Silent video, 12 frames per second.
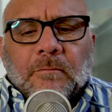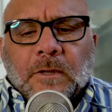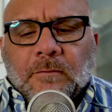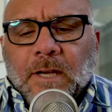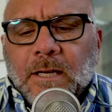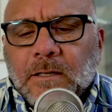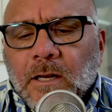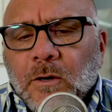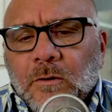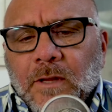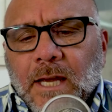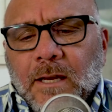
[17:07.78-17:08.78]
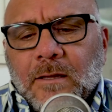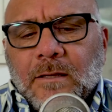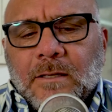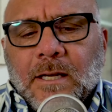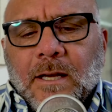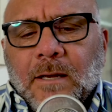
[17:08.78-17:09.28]
if I'd known that at the
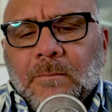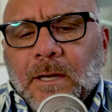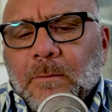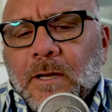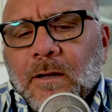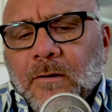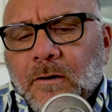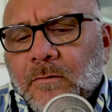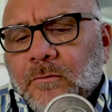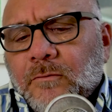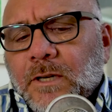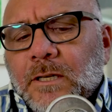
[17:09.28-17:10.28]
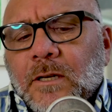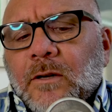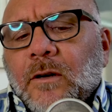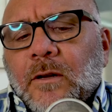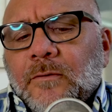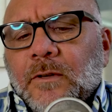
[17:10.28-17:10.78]
time, maybe I would have written it
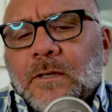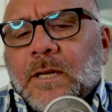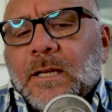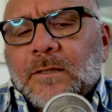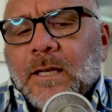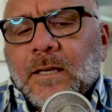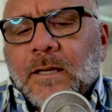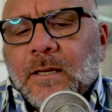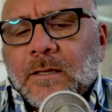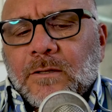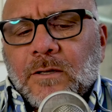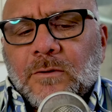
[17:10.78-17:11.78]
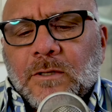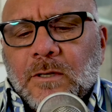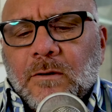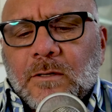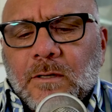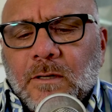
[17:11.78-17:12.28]
off and not taking it so
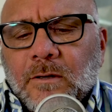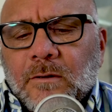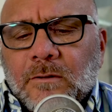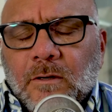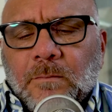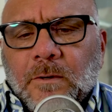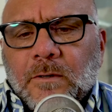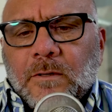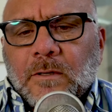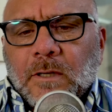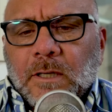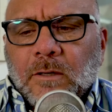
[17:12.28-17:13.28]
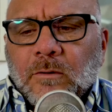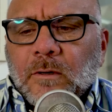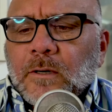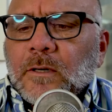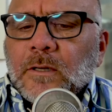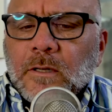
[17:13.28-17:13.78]
seriously or so personally,
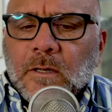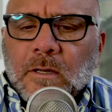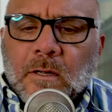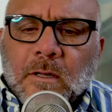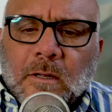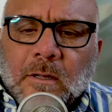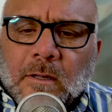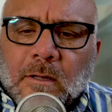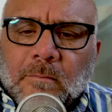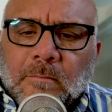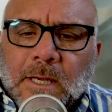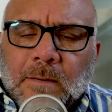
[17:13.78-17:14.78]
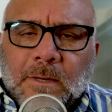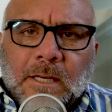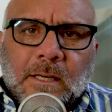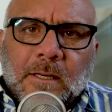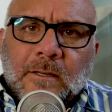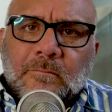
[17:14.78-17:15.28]
or
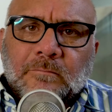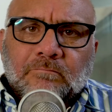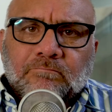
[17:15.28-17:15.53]
maybe,